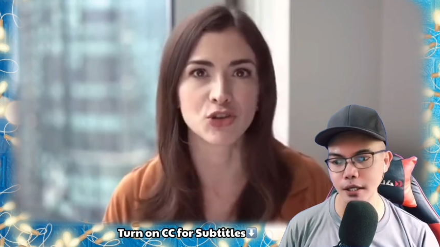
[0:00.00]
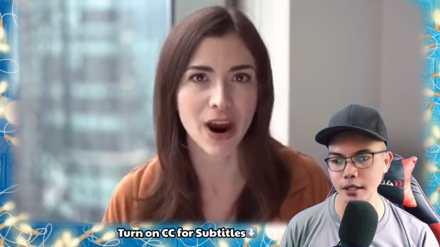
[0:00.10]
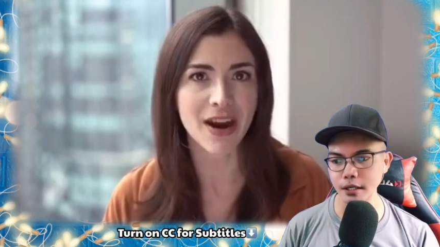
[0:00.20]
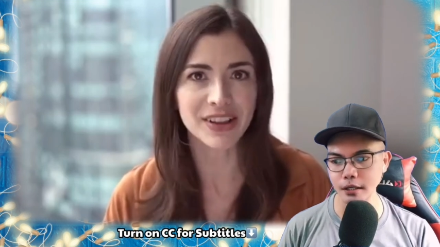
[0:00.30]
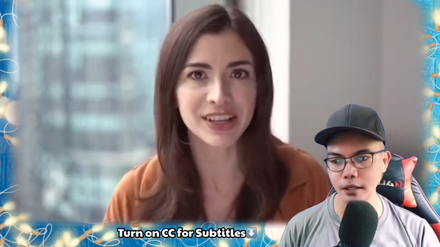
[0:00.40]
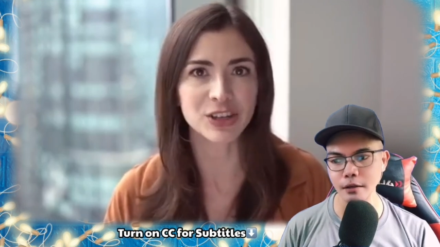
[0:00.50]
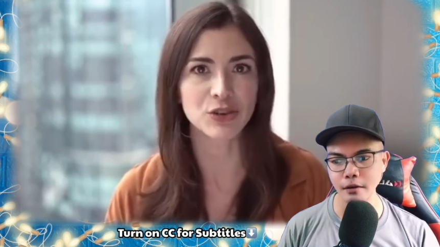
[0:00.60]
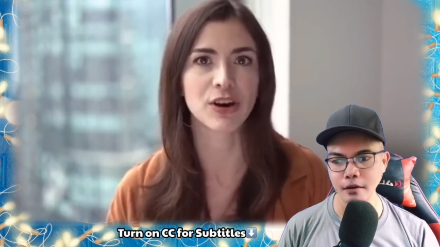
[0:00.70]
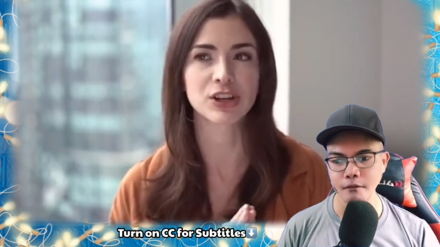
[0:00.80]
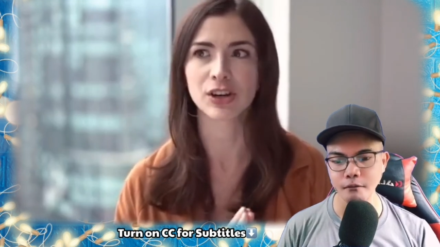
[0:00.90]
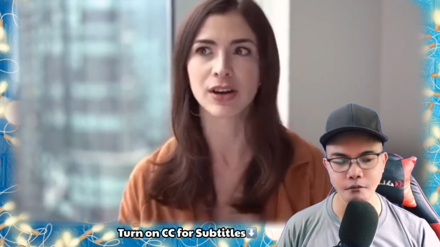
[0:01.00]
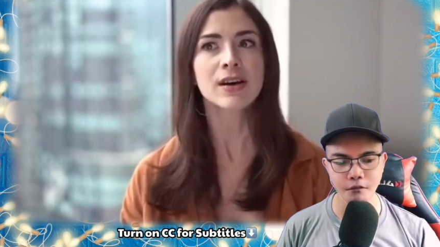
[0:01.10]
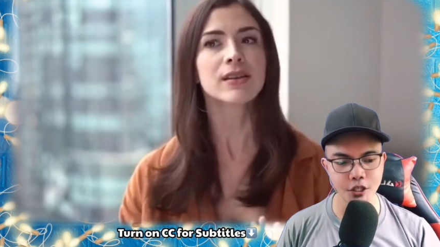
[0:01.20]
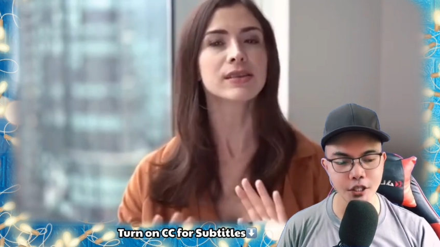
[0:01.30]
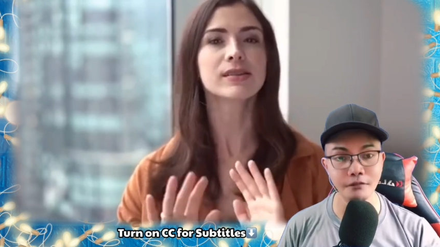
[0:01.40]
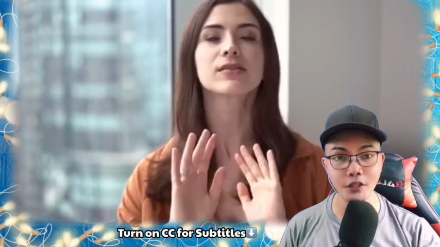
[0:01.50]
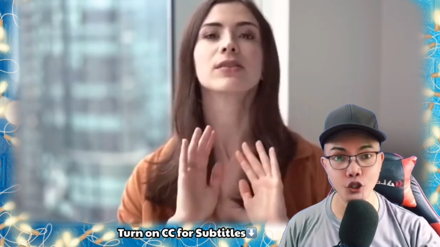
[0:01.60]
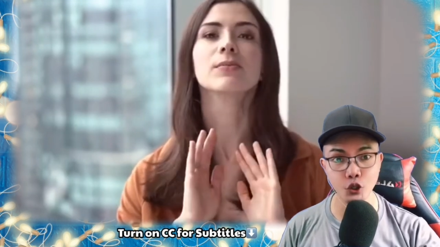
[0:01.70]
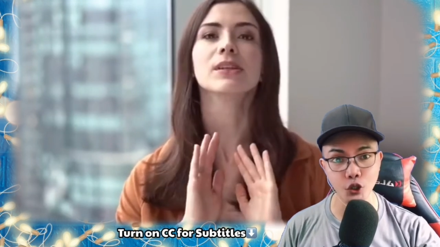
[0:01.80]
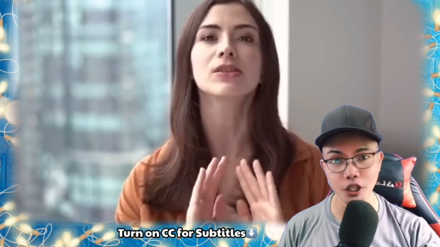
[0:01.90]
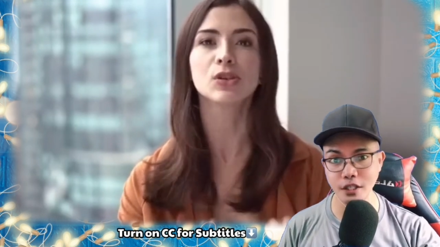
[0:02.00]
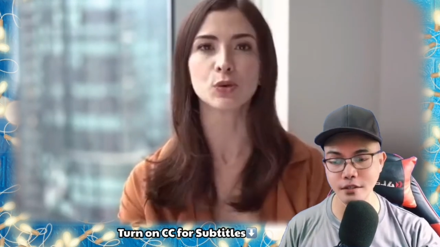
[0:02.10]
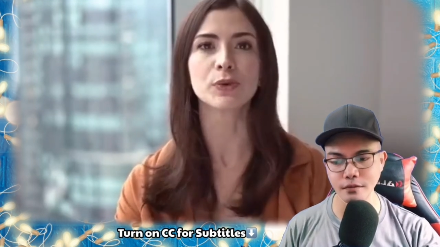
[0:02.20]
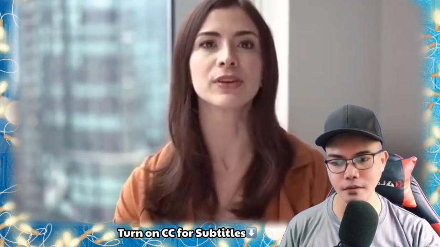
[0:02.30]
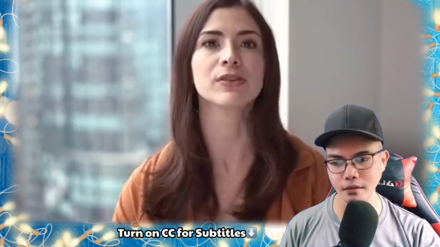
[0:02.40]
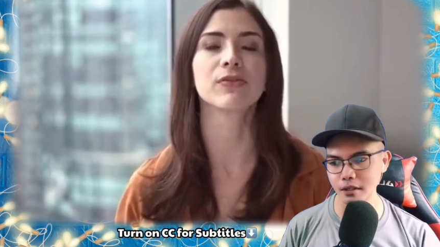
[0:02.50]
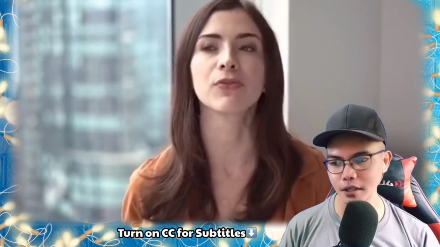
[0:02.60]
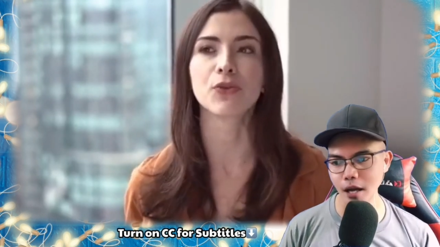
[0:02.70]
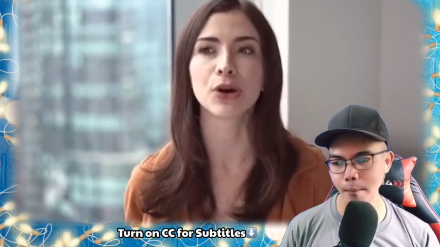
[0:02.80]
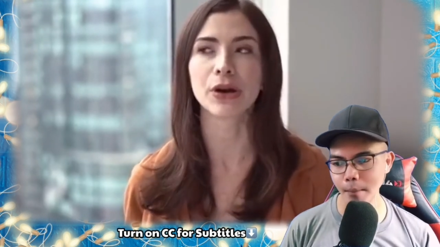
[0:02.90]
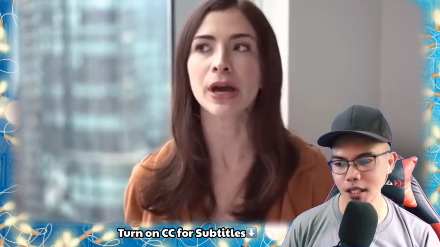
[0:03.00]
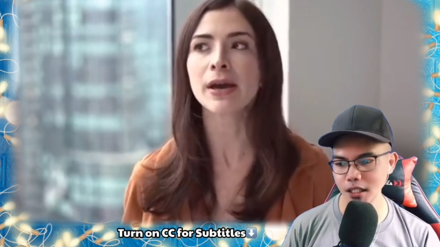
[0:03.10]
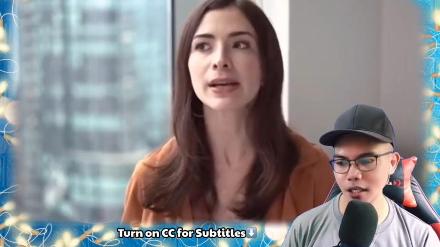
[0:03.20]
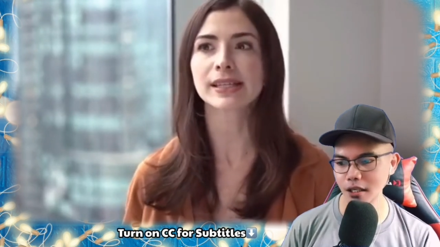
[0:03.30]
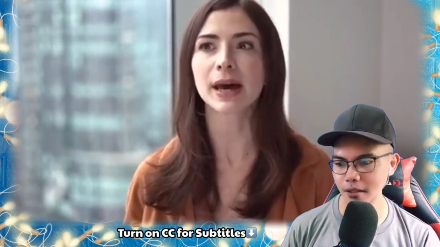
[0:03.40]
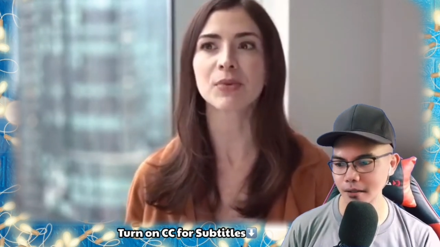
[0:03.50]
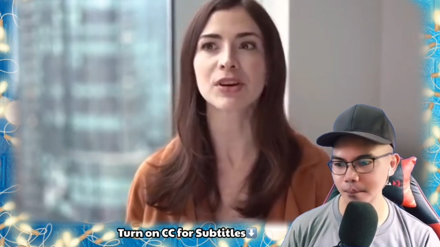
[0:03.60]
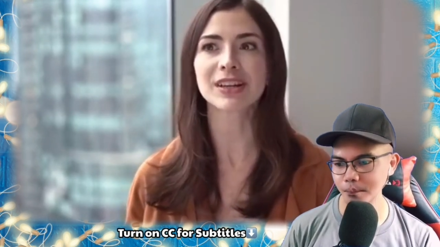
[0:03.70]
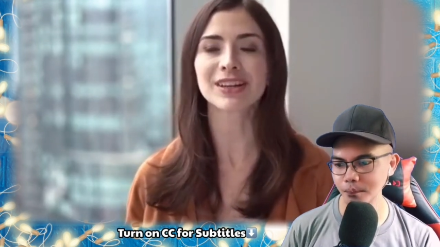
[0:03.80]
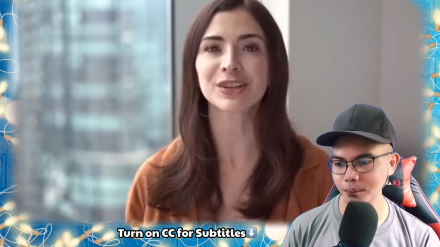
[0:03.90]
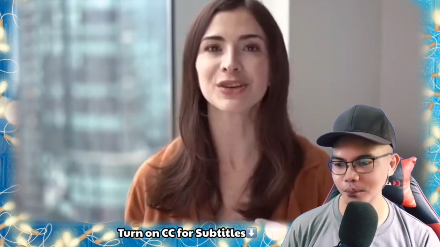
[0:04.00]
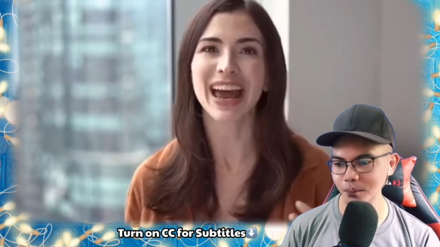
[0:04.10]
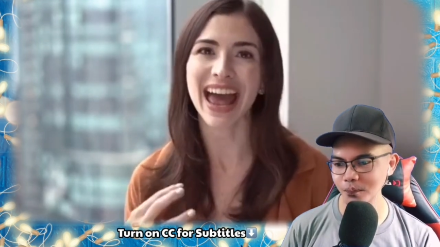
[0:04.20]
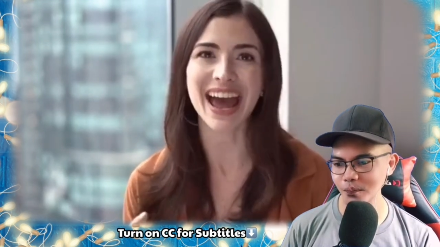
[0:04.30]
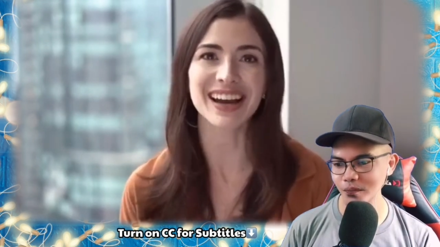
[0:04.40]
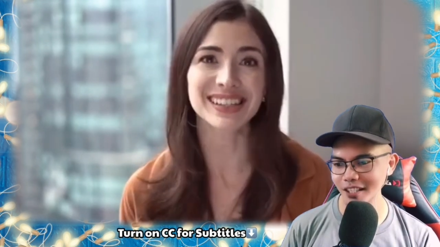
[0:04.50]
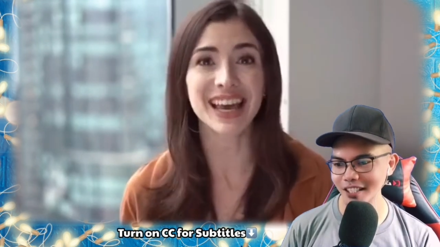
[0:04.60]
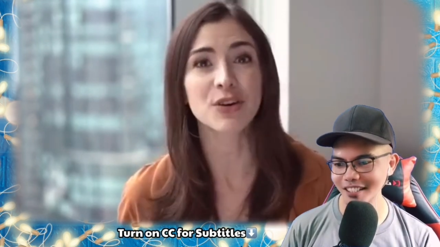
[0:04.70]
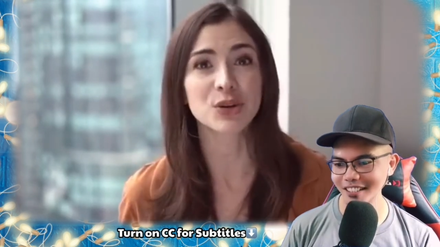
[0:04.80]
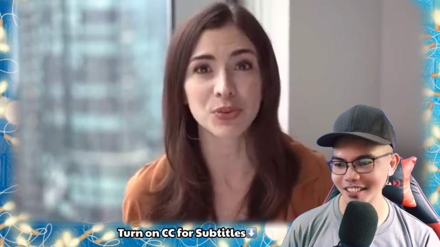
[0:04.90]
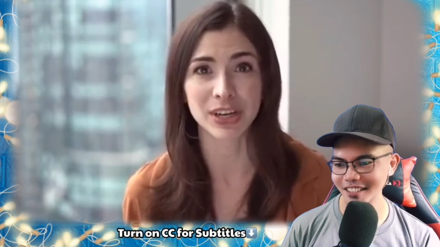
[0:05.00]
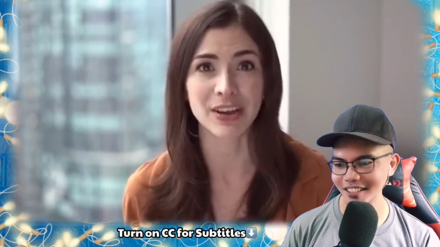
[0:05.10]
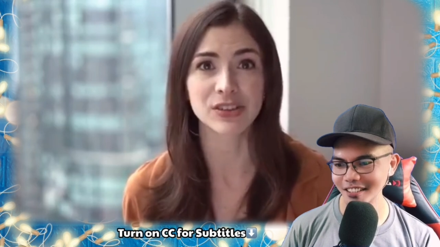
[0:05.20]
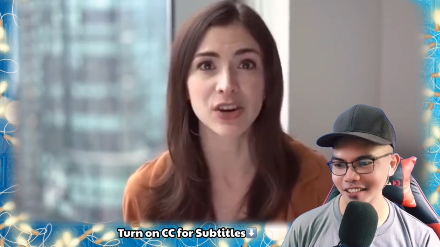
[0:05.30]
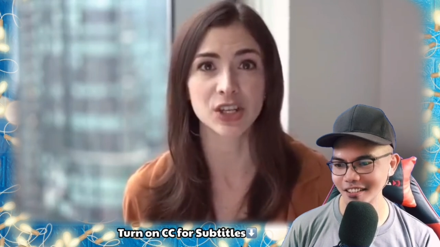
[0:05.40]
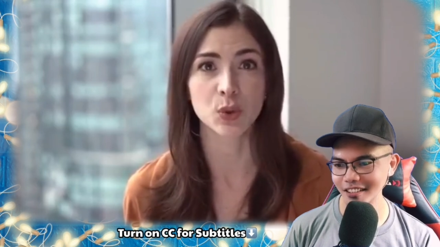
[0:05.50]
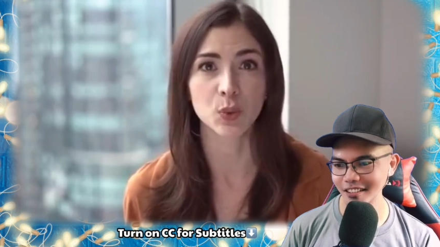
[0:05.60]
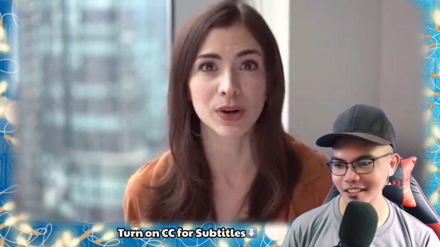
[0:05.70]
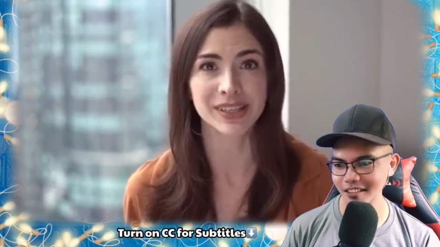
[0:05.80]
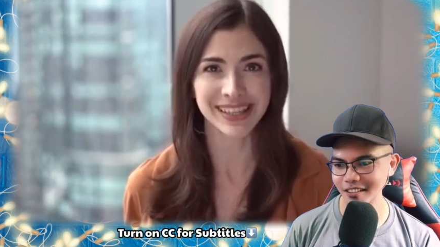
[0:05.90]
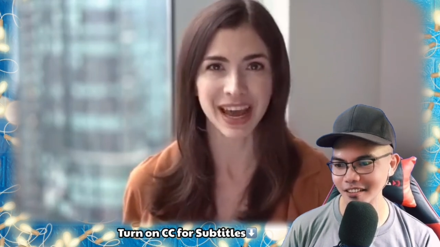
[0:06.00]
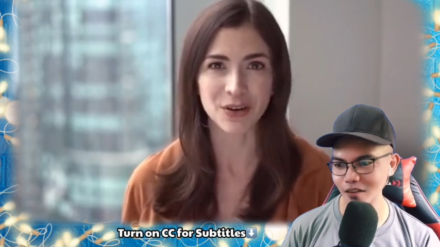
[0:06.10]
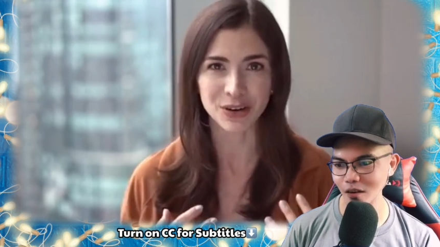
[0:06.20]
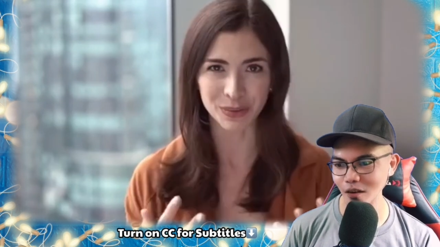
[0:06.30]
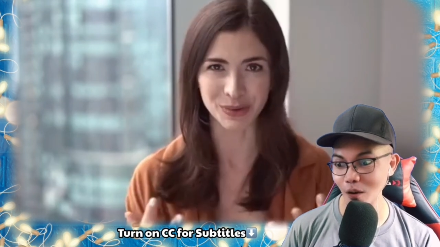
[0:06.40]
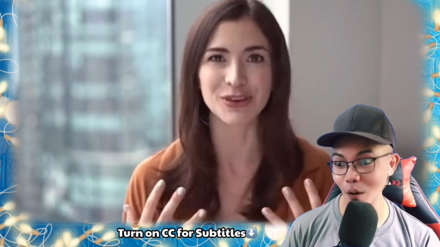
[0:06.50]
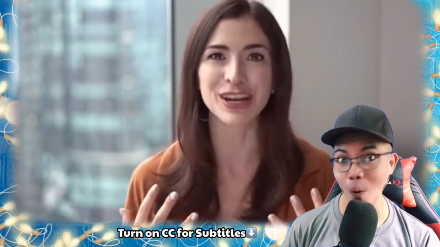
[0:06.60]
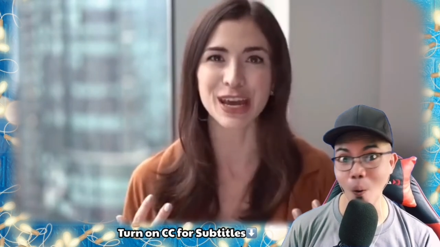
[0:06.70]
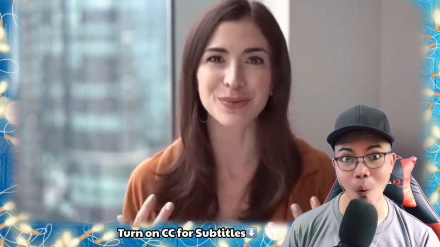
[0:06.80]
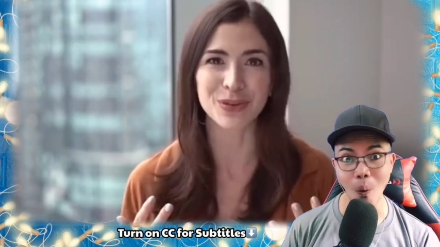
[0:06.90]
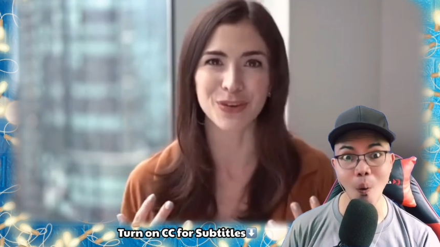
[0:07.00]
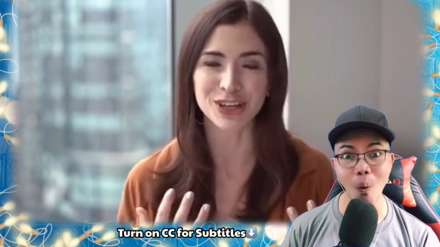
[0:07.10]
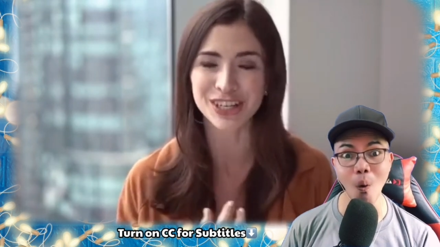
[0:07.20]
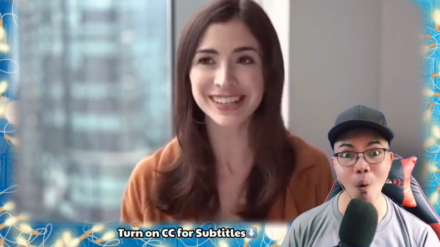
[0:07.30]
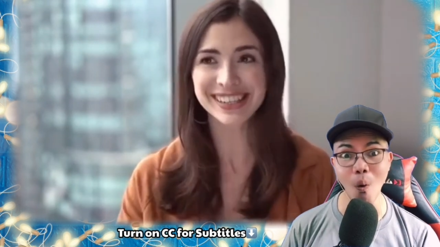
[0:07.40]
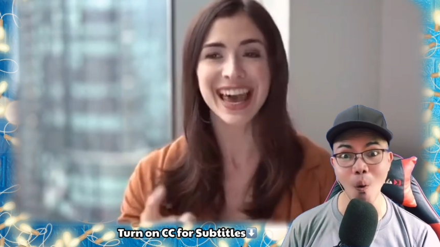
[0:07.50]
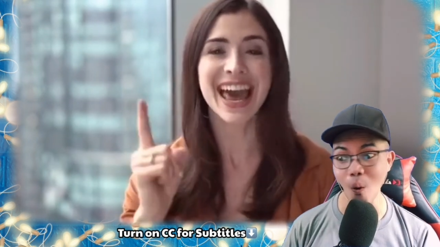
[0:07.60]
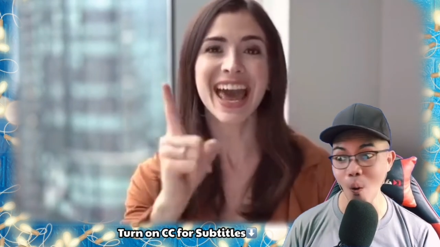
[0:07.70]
Speaker 1: traveling to Russia, this is going to be super useful amazing. for you because I'm going to include hacks, how to pronounce Russian words, and how to communicate with Russians.